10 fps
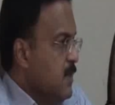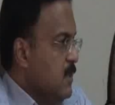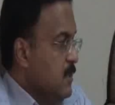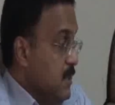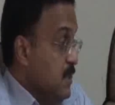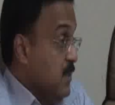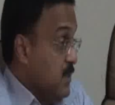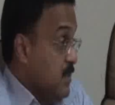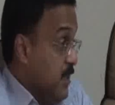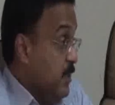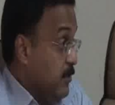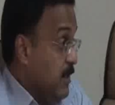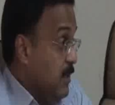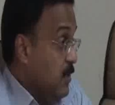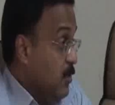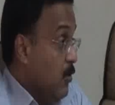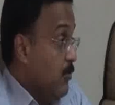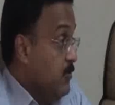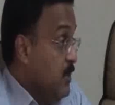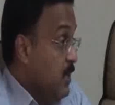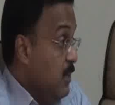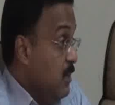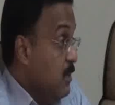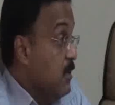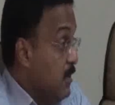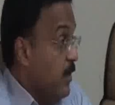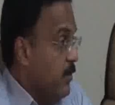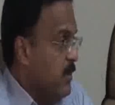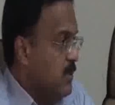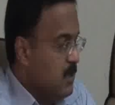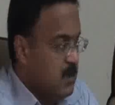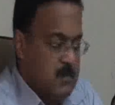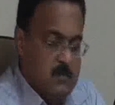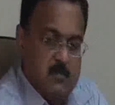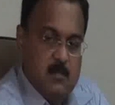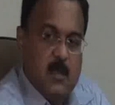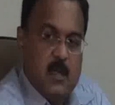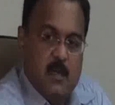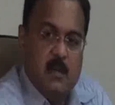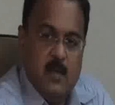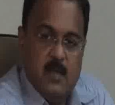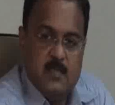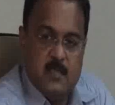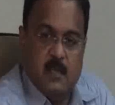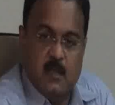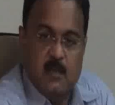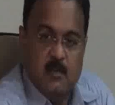This is a statement of the claimant, ASCL.